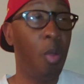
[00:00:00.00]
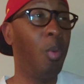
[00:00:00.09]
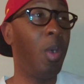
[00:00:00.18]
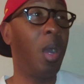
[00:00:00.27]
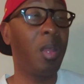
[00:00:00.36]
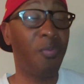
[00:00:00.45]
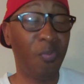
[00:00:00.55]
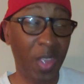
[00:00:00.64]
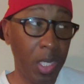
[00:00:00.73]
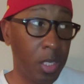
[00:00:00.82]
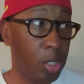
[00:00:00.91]
Well, her
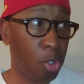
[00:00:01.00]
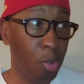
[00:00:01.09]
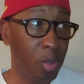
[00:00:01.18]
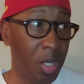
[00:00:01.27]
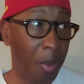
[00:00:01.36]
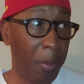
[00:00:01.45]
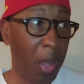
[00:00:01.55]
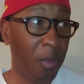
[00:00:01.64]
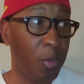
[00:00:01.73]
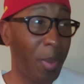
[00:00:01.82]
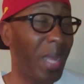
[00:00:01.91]
face tooted up at
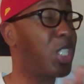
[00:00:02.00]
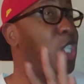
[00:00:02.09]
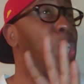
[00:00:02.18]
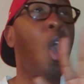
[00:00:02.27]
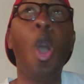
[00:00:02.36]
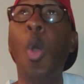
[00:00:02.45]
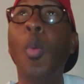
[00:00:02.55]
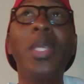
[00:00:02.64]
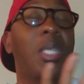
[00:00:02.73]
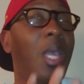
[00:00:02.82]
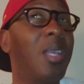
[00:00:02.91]
everybody. She
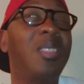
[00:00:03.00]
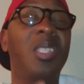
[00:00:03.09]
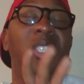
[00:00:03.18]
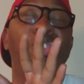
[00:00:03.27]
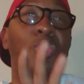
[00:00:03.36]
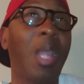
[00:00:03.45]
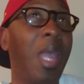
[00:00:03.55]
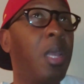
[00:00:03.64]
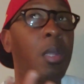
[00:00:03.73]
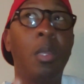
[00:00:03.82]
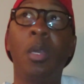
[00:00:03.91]
always has this
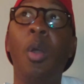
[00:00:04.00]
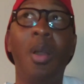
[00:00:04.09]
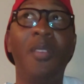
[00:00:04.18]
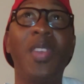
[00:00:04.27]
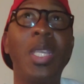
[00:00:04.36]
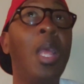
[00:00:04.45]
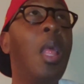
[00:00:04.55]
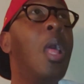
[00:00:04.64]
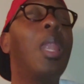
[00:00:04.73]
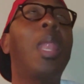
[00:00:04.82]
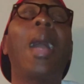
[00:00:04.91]
stank look on her face.
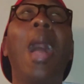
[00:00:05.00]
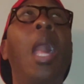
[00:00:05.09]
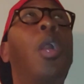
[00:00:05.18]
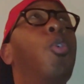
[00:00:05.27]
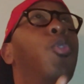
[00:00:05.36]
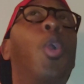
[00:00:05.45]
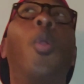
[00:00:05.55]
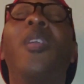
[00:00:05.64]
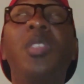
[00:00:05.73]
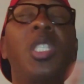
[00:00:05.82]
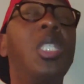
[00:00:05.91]
Like, I don't know
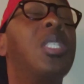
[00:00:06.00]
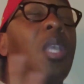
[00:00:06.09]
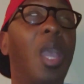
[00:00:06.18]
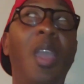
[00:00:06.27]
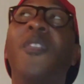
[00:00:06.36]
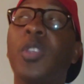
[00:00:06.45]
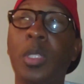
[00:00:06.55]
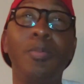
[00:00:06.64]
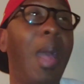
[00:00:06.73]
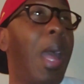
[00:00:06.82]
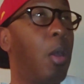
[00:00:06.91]
if she's ever
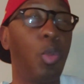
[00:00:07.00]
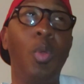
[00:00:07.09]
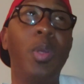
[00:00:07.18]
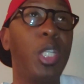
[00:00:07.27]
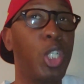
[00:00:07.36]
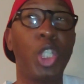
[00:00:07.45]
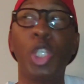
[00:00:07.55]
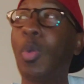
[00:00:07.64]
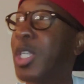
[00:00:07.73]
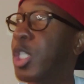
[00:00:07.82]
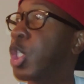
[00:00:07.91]
smiled on this show
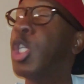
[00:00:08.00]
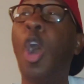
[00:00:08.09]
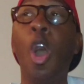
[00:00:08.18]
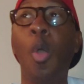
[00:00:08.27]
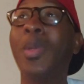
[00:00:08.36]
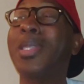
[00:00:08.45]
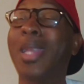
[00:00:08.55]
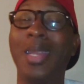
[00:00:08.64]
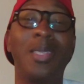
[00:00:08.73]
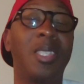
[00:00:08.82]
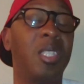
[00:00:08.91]
because she always
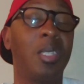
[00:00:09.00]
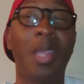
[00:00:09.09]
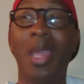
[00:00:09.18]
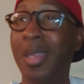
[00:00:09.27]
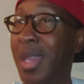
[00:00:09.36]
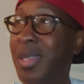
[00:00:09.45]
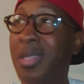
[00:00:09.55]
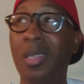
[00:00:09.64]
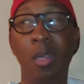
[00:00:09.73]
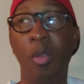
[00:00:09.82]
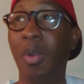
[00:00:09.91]
got this stank ass
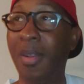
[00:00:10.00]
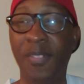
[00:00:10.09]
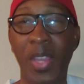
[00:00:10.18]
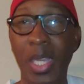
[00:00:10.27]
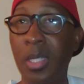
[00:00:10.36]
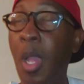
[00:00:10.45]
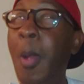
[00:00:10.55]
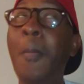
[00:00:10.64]
look on her face.